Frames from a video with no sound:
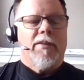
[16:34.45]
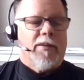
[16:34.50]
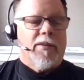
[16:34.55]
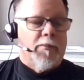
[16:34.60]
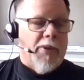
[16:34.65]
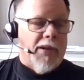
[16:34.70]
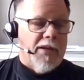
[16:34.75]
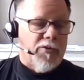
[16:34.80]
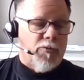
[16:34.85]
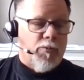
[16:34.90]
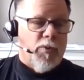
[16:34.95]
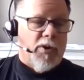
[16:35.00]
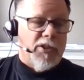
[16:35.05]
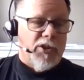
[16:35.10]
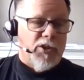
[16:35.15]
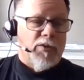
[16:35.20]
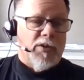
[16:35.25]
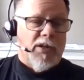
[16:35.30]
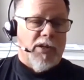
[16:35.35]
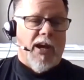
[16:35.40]
the best
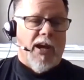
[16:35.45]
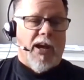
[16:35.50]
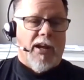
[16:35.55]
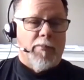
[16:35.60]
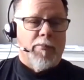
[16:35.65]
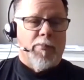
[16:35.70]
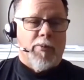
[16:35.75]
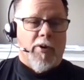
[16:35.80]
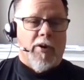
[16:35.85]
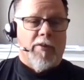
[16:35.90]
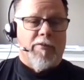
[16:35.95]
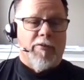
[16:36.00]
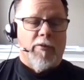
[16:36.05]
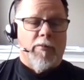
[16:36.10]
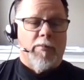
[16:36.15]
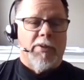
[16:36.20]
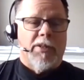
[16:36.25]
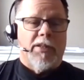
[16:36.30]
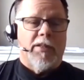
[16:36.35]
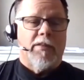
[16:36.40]
one you got,
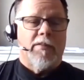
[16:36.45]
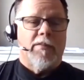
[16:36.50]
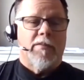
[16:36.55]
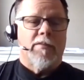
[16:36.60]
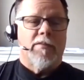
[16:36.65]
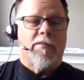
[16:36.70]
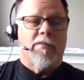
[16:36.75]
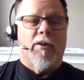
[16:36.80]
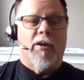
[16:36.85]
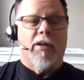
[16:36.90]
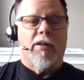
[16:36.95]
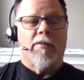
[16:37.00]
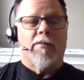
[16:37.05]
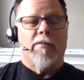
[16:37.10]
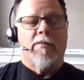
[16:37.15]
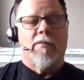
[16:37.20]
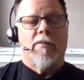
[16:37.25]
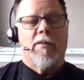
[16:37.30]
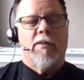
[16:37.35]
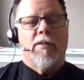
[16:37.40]
preferably. Right. Yeah.